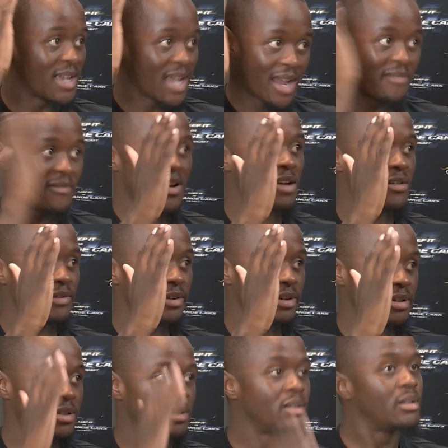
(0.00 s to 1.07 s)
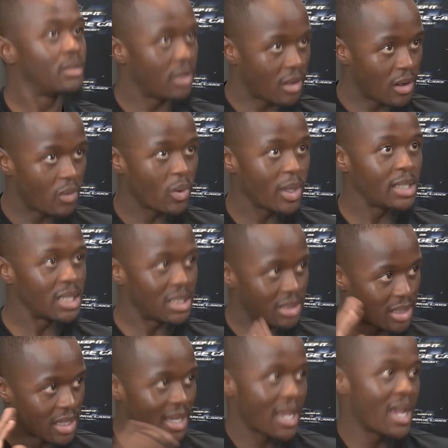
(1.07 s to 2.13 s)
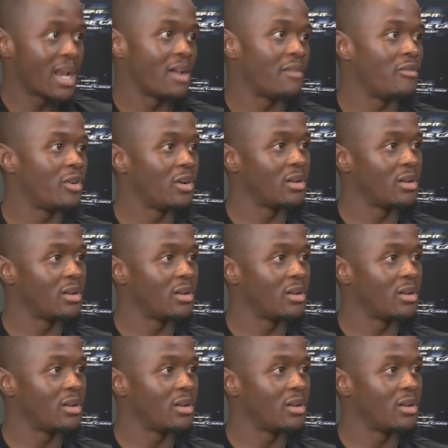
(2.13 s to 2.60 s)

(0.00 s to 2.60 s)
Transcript: at 5 years, then I'll wait until I can afford